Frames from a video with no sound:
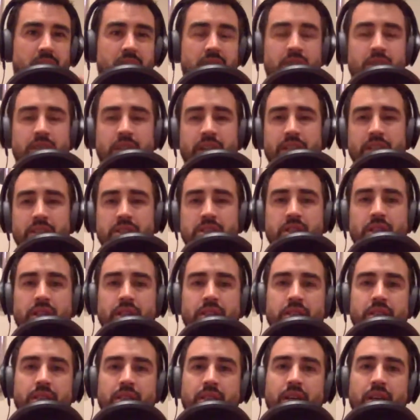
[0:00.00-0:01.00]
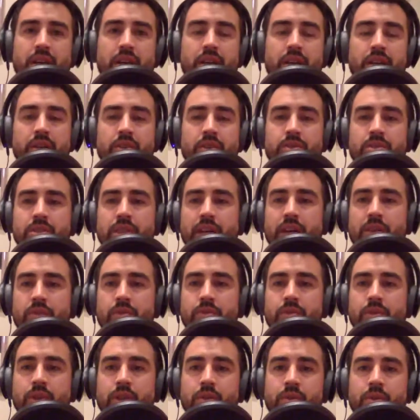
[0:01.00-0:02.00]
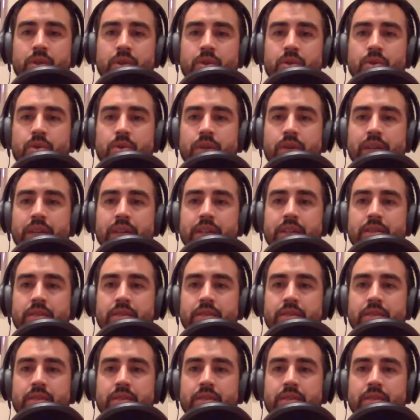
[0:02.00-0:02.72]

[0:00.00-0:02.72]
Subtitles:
got to start the audio software real quick,